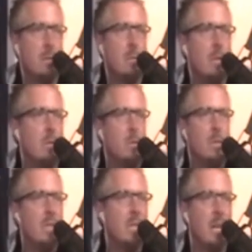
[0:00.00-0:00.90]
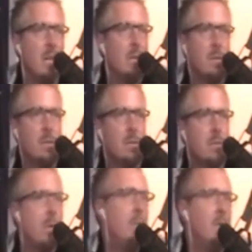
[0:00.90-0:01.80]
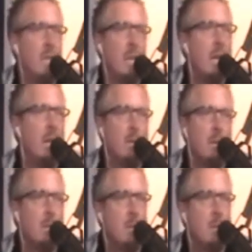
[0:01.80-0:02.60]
about $2 million, $3 million?